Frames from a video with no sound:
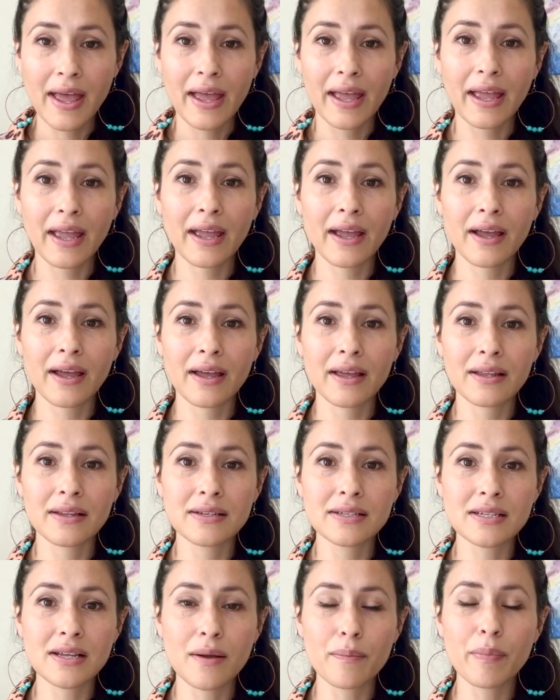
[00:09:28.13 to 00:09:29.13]

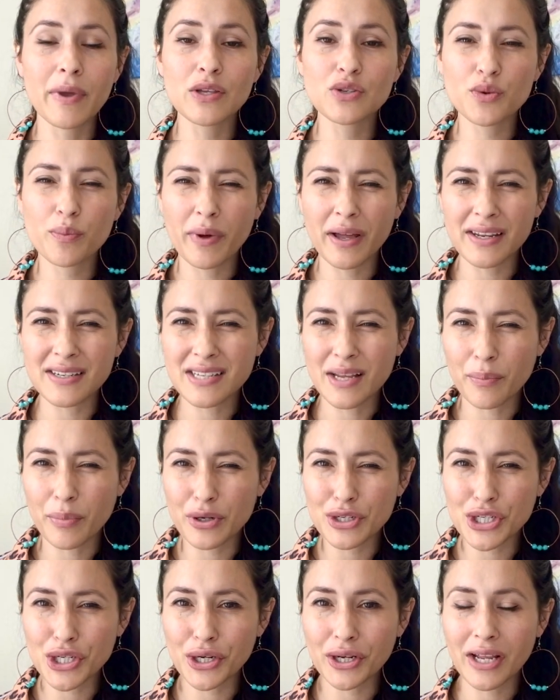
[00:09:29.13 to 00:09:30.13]
And basal body
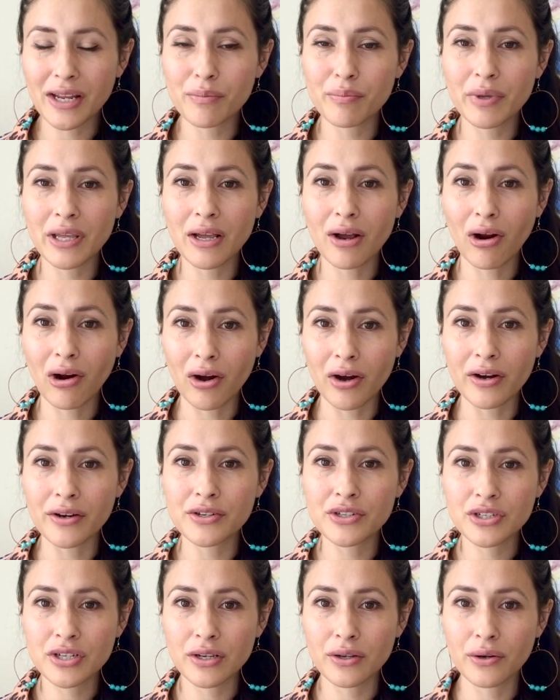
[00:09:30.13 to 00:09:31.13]
temperature can be
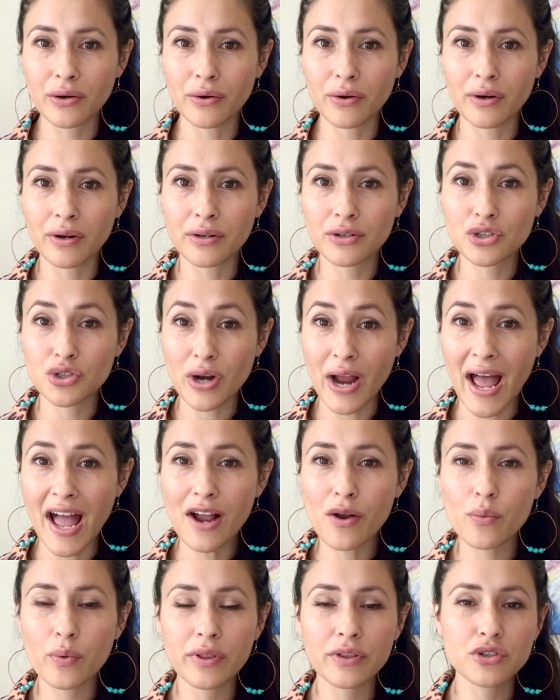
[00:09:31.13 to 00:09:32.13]
hard to
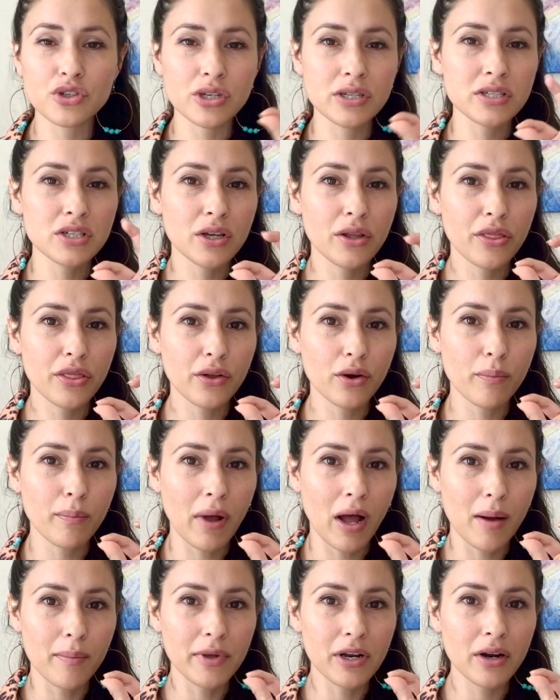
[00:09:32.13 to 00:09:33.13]
track with just a
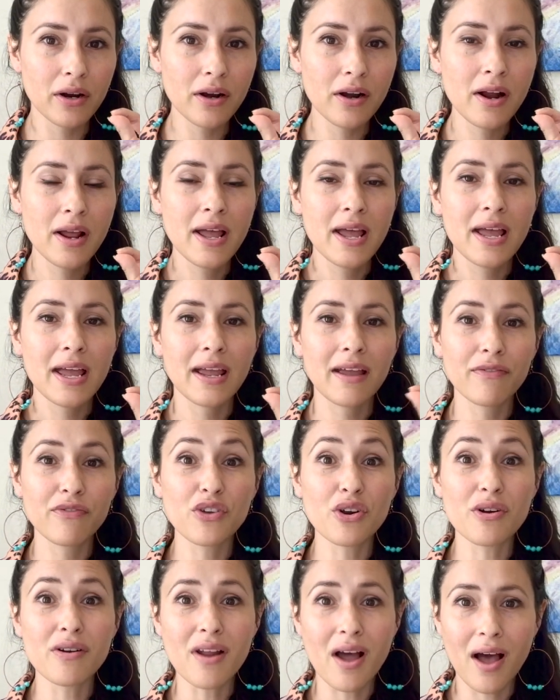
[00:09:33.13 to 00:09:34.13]
thermometer if
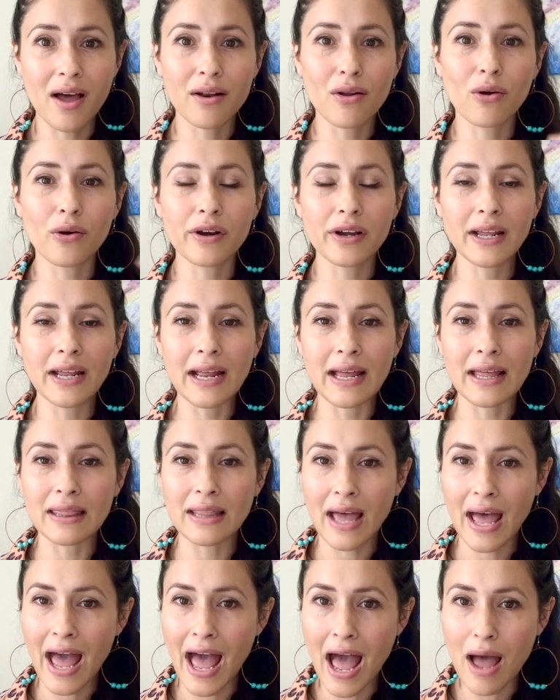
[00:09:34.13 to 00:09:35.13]
you're not already in
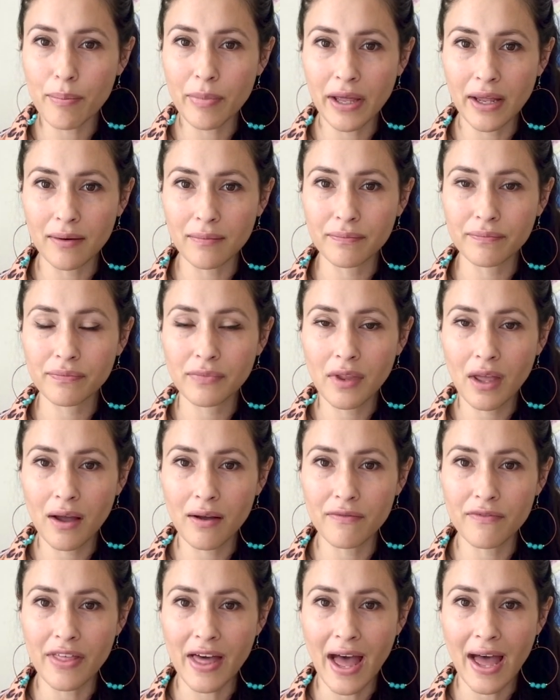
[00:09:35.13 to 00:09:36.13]
the habit
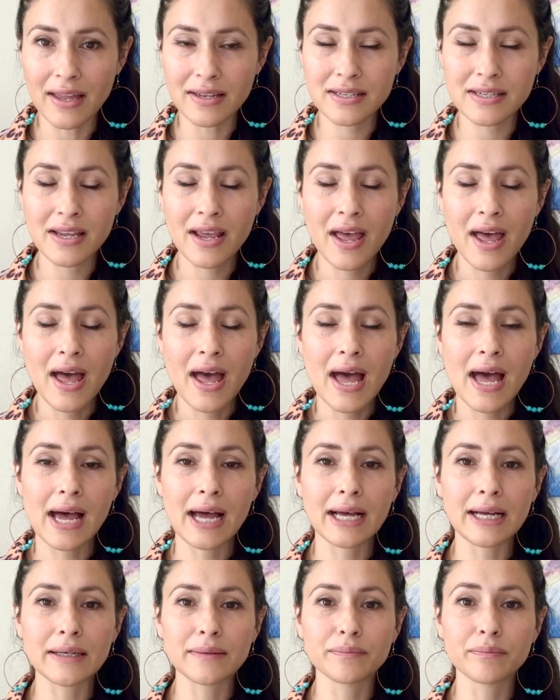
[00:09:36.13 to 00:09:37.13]
of that.
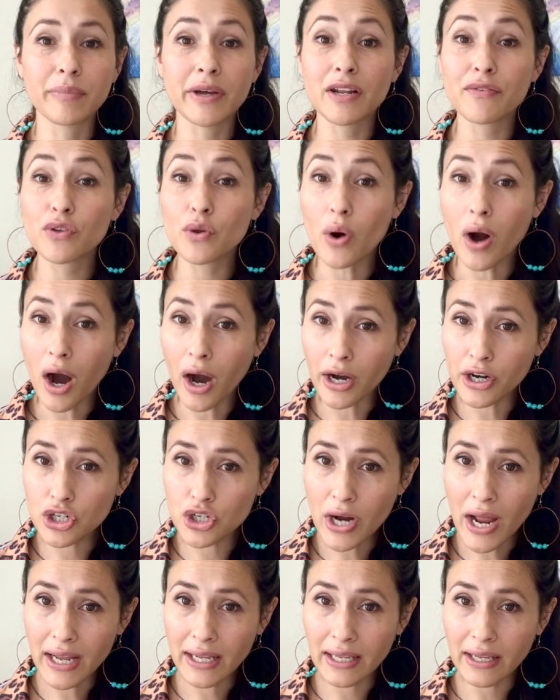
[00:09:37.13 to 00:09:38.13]
But if you are
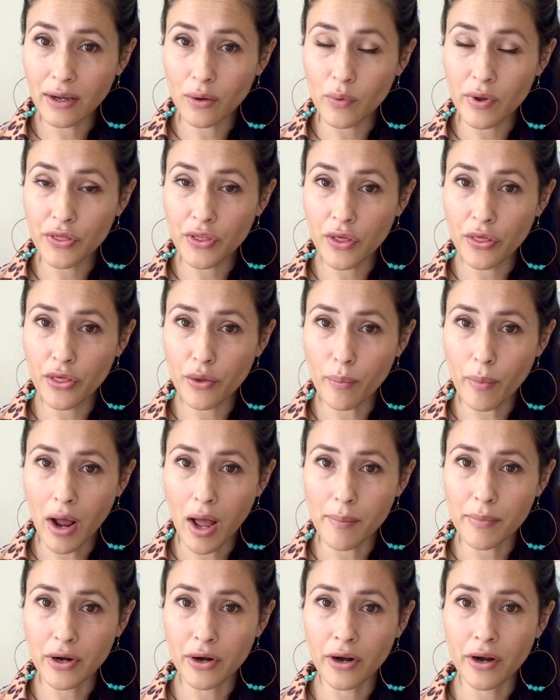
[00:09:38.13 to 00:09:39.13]
tracking it with a
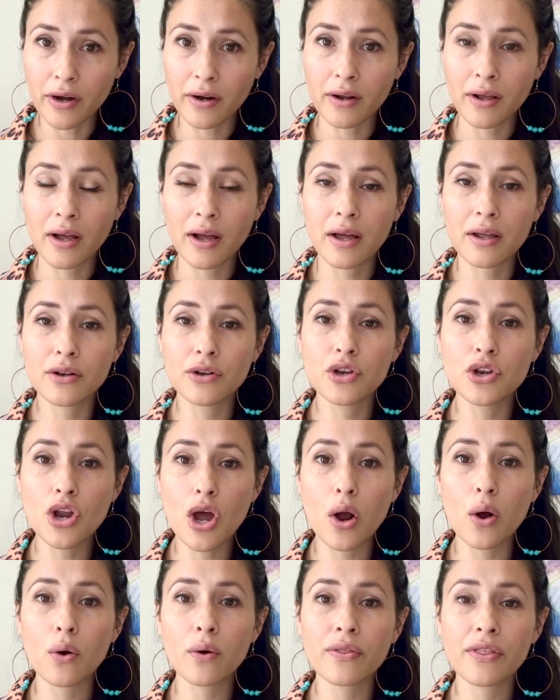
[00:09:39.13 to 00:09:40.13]
thermometer,
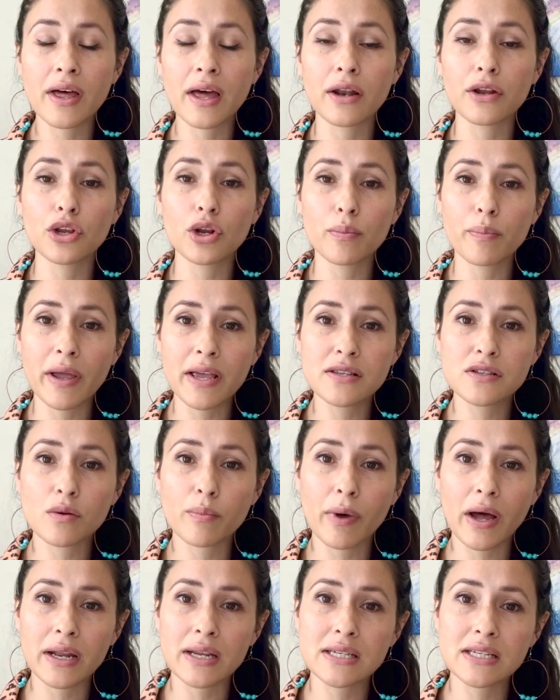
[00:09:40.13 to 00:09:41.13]
know that your basal
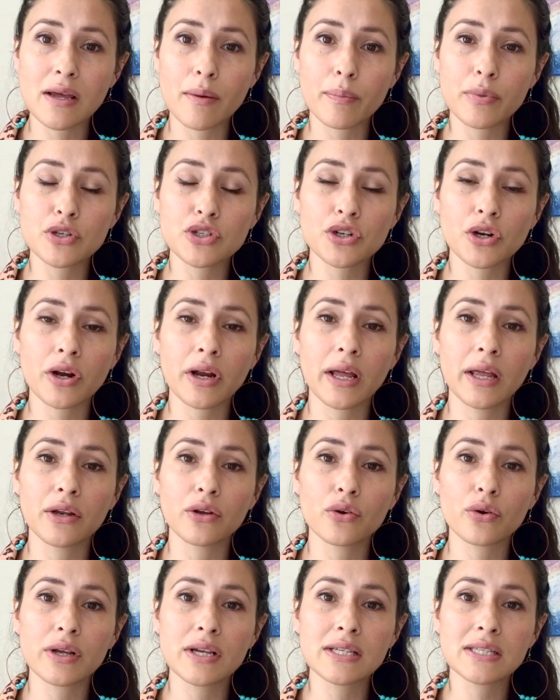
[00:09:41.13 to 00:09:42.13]
body temperature
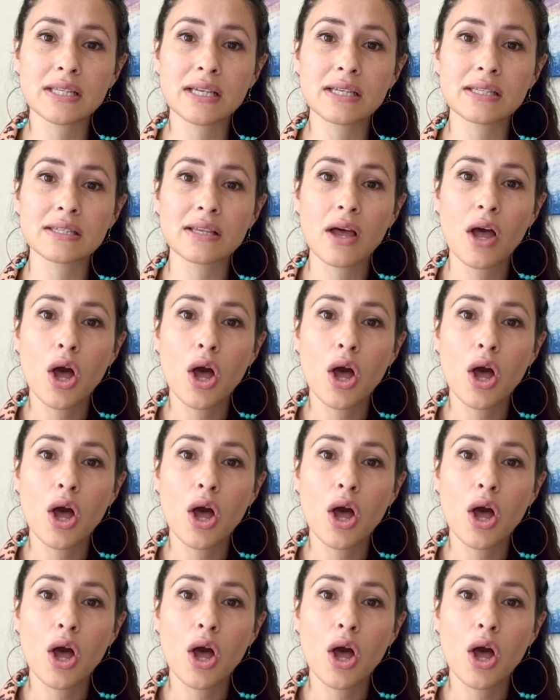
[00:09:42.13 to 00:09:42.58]
increases